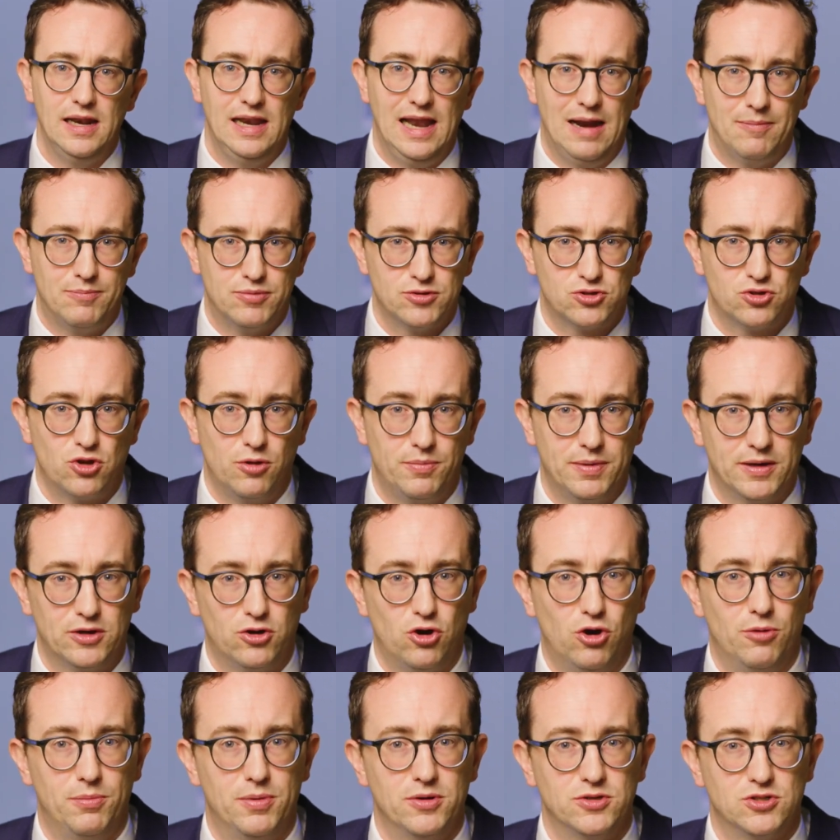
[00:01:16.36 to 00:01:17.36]
Laparoscopic
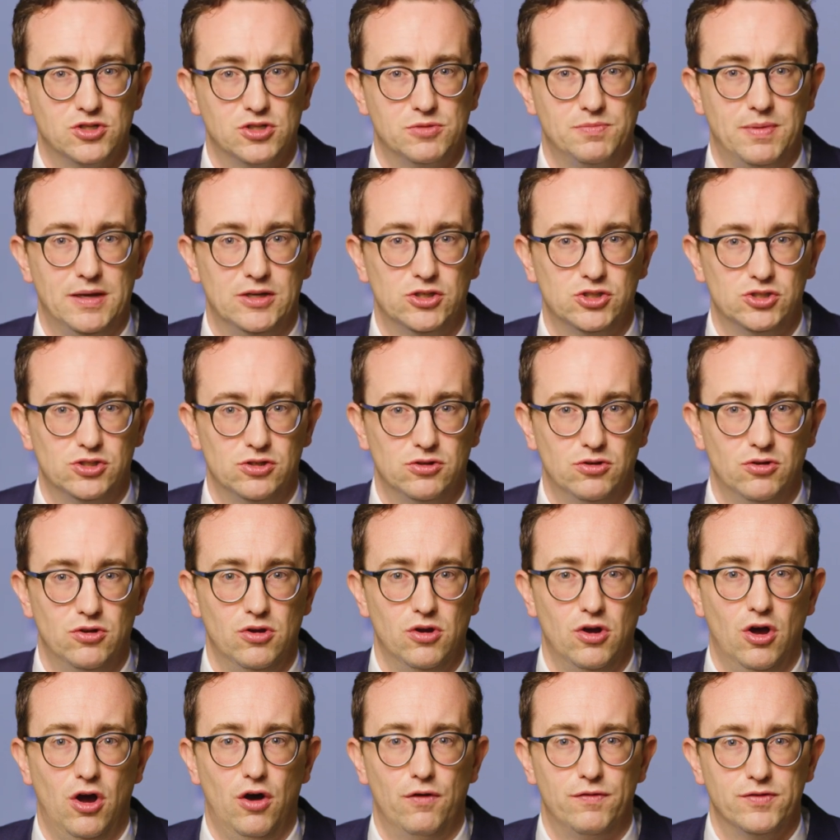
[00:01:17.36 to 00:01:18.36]
colposuspension
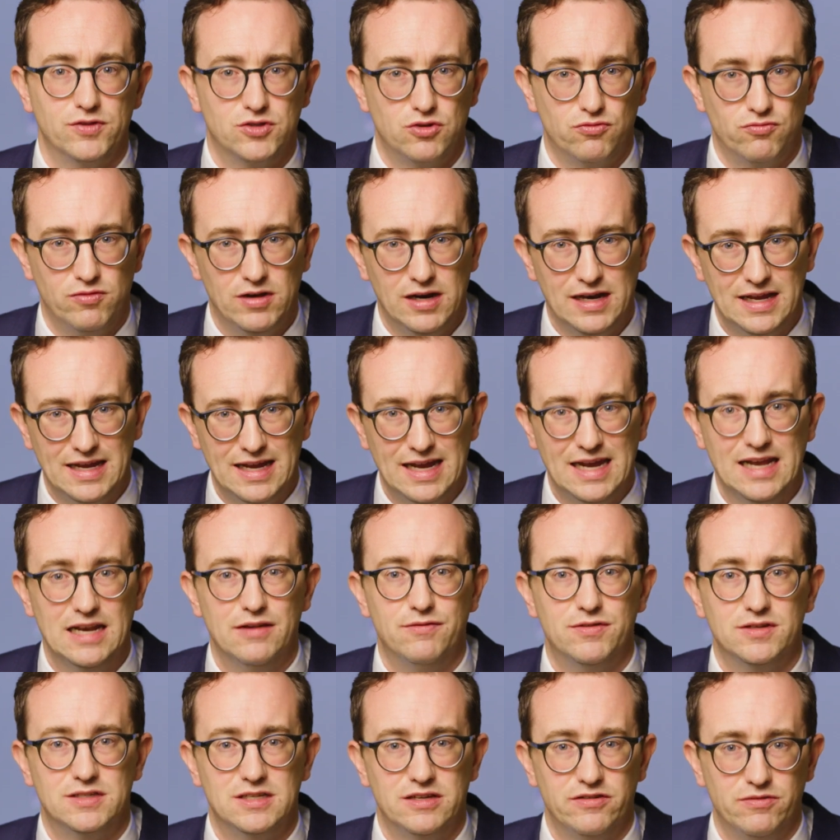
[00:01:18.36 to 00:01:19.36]
offers a really
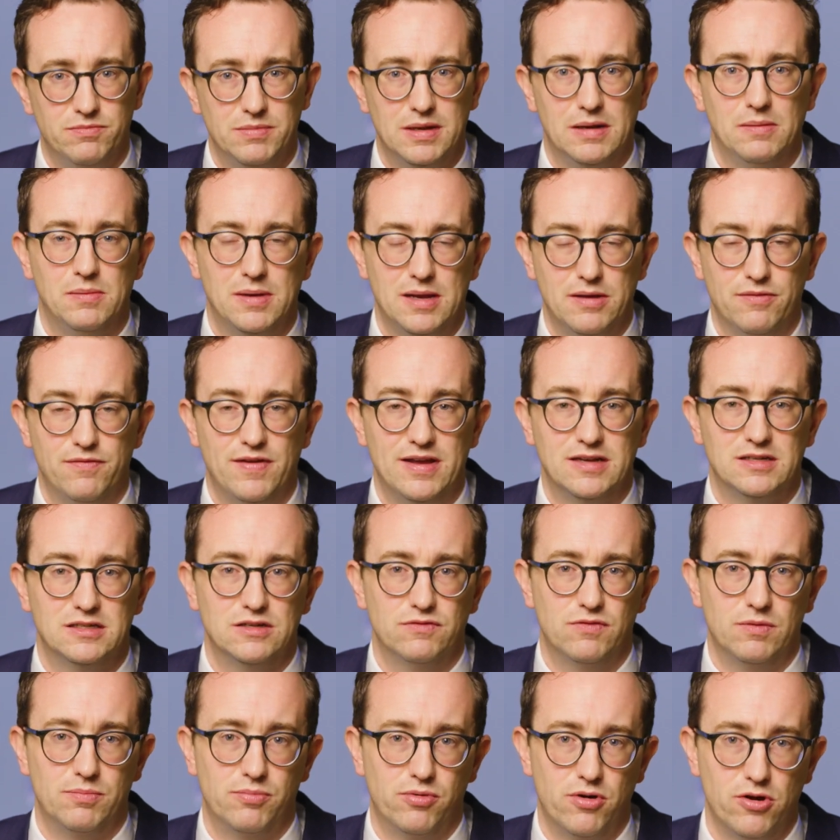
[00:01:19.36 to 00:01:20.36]
innovative, minimally
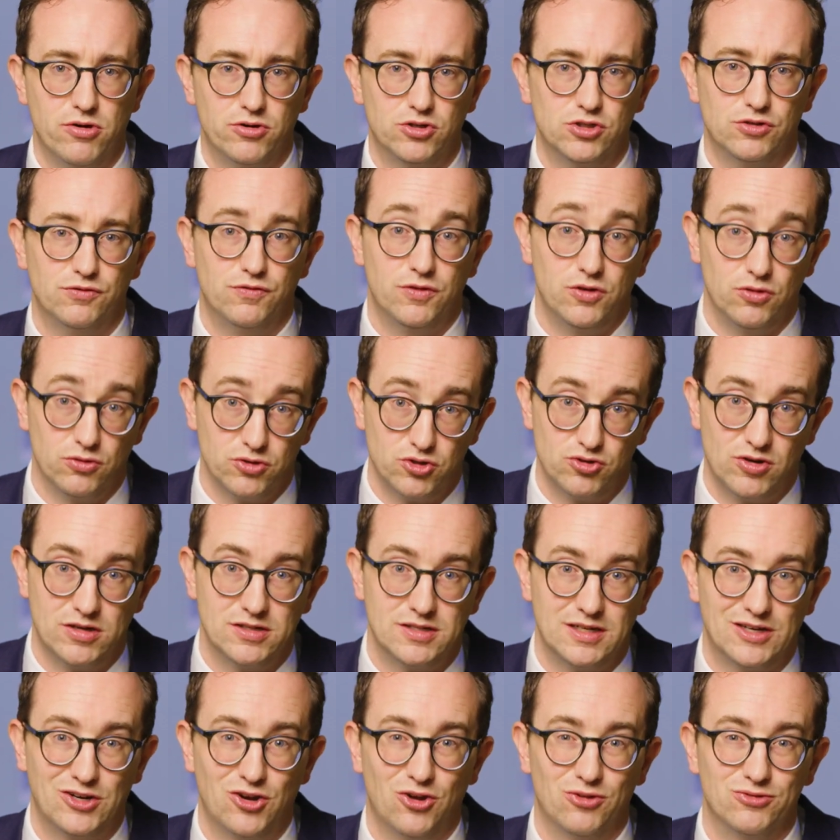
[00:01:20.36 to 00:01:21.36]
invasive approach for your
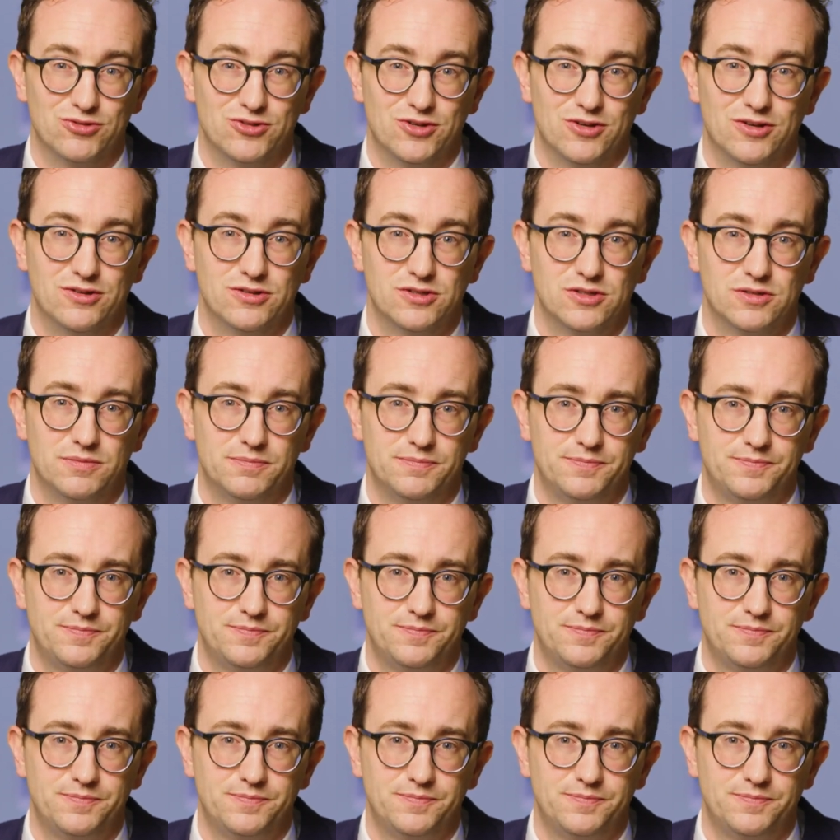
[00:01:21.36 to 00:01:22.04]
stress incontinence.